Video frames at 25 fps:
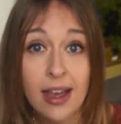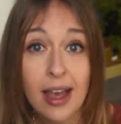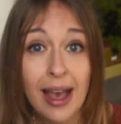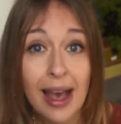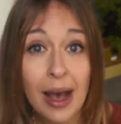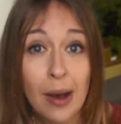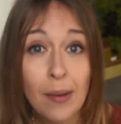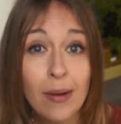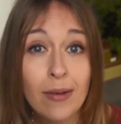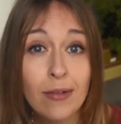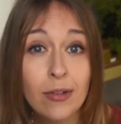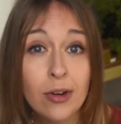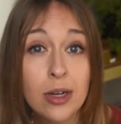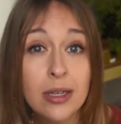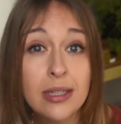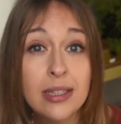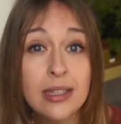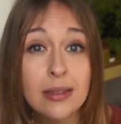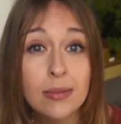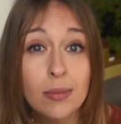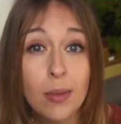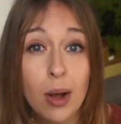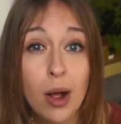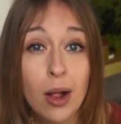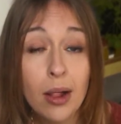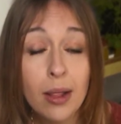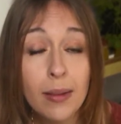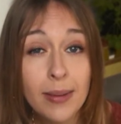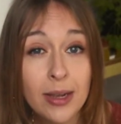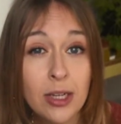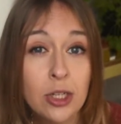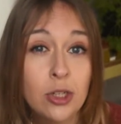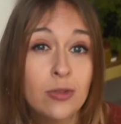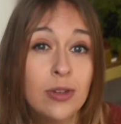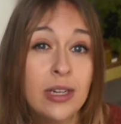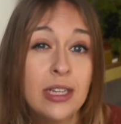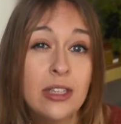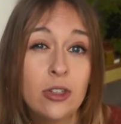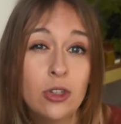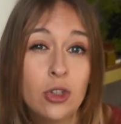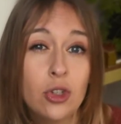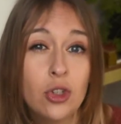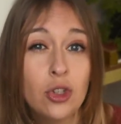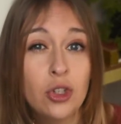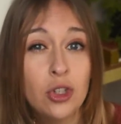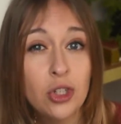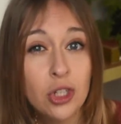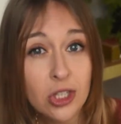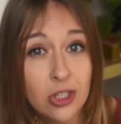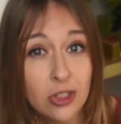however, a small amount of
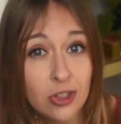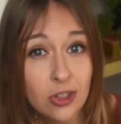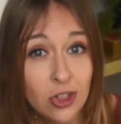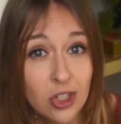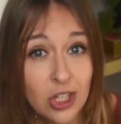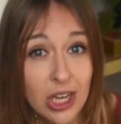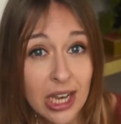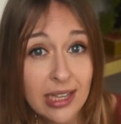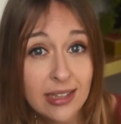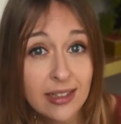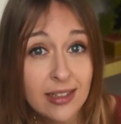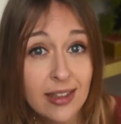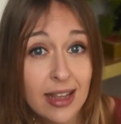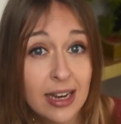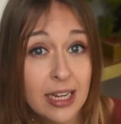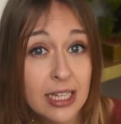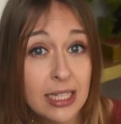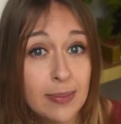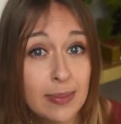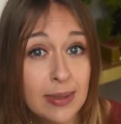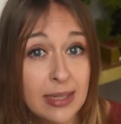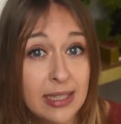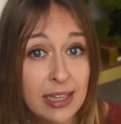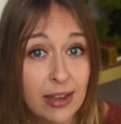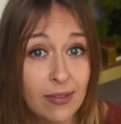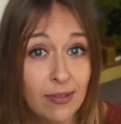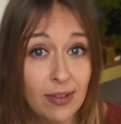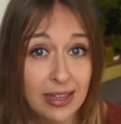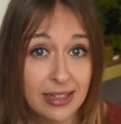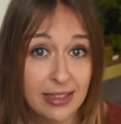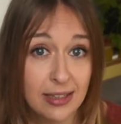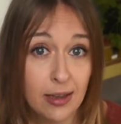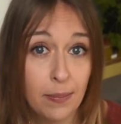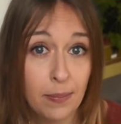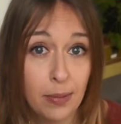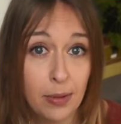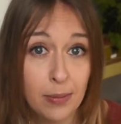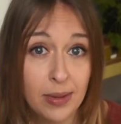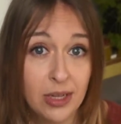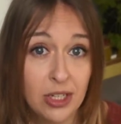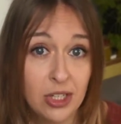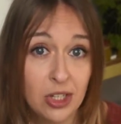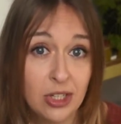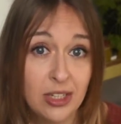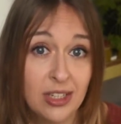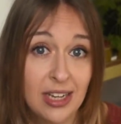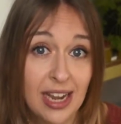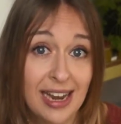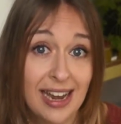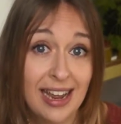research does suggest that a specific supplement
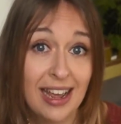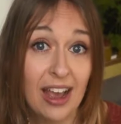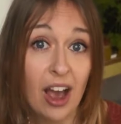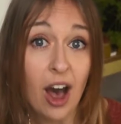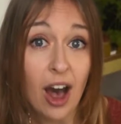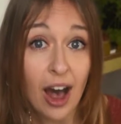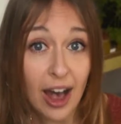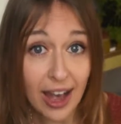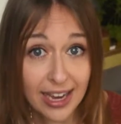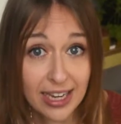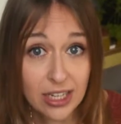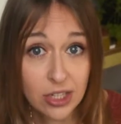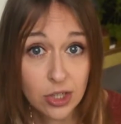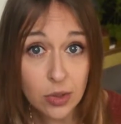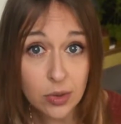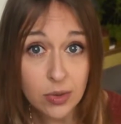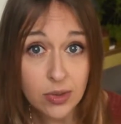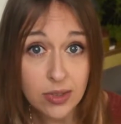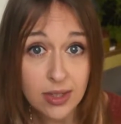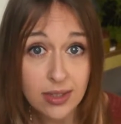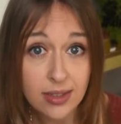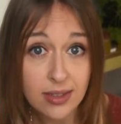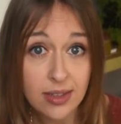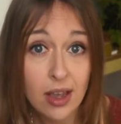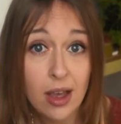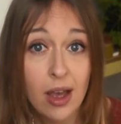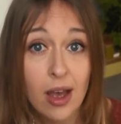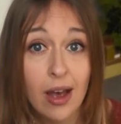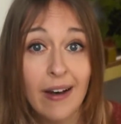containing high doses